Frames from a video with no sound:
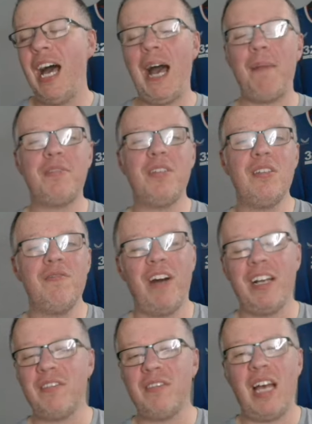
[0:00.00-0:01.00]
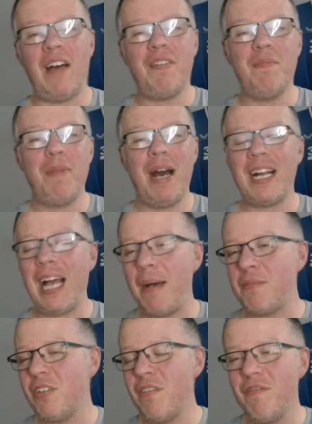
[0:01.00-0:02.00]
Absolutely vital to have him back.
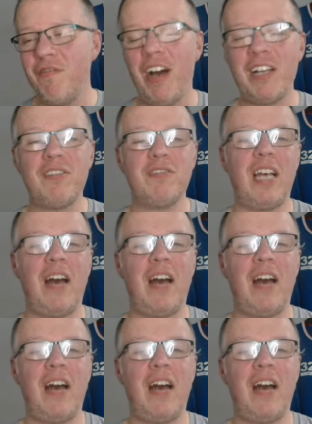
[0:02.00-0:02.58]
Absolutely vital